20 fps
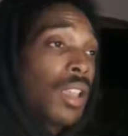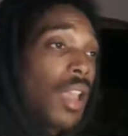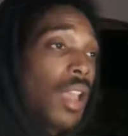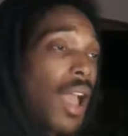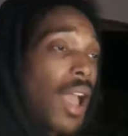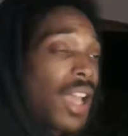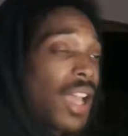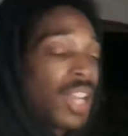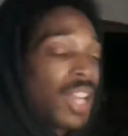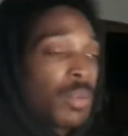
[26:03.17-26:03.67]

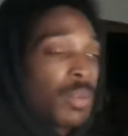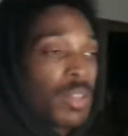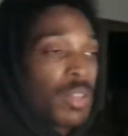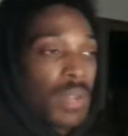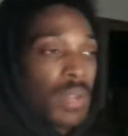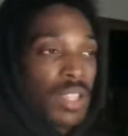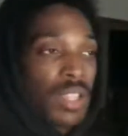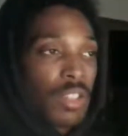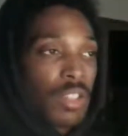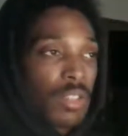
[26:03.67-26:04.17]
I got to push
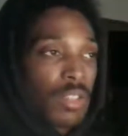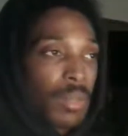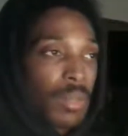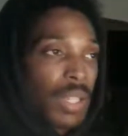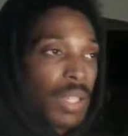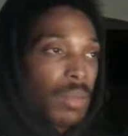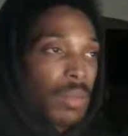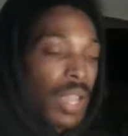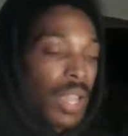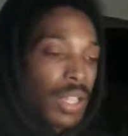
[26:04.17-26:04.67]
myself to be
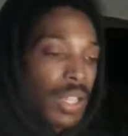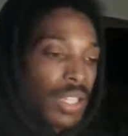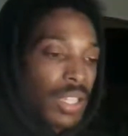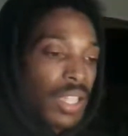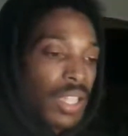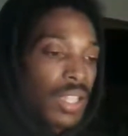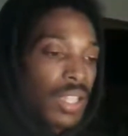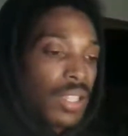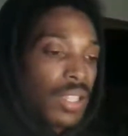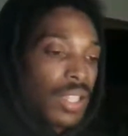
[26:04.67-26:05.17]
them kind of
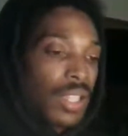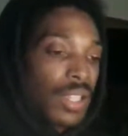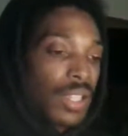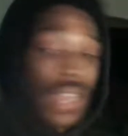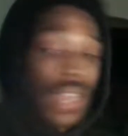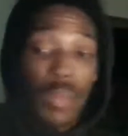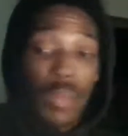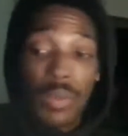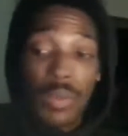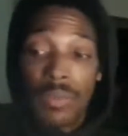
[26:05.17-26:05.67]
things. And it's
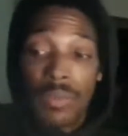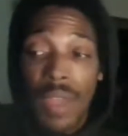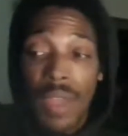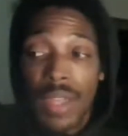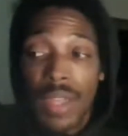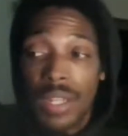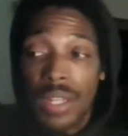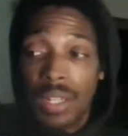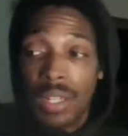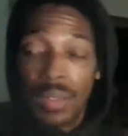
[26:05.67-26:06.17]
like
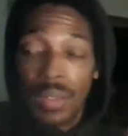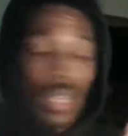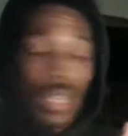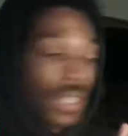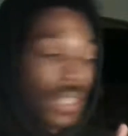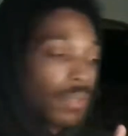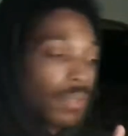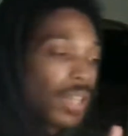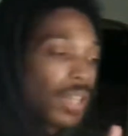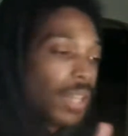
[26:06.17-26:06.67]
refining and
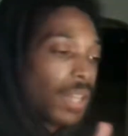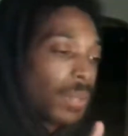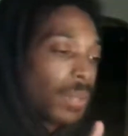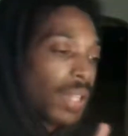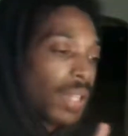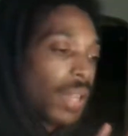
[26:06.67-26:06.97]
developing.